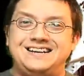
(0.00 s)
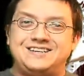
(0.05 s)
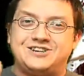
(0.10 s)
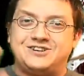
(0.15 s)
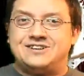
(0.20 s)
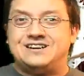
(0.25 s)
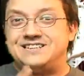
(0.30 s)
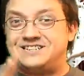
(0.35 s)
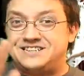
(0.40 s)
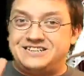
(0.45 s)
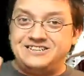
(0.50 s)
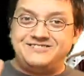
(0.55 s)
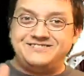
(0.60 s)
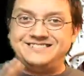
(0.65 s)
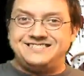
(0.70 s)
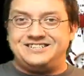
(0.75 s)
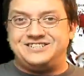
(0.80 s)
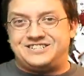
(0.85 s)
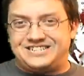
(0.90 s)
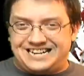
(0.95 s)

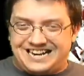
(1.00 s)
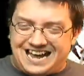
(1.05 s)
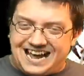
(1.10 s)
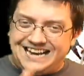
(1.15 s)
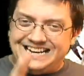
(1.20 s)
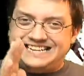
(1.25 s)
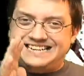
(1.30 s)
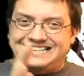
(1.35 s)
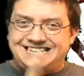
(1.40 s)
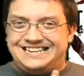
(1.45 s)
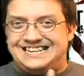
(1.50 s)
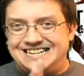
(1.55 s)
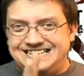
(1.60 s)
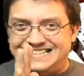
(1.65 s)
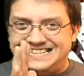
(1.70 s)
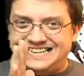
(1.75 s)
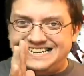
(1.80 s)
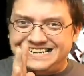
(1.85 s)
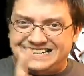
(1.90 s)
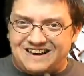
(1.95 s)
traditional kind of
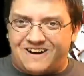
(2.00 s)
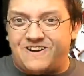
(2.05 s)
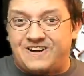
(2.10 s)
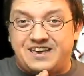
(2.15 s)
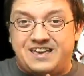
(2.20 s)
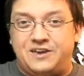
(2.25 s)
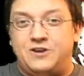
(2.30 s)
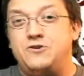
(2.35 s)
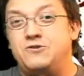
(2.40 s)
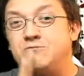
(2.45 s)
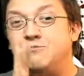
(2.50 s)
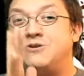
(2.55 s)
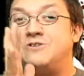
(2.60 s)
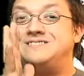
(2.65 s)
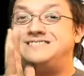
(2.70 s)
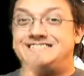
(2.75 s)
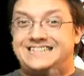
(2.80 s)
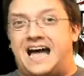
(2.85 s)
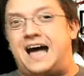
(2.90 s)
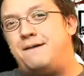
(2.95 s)
cheesy dark humor
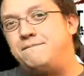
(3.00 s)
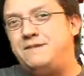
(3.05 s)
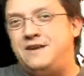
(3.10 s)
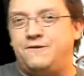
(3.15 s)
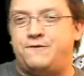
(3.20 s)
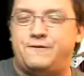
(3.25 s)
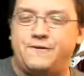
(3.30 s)
zombie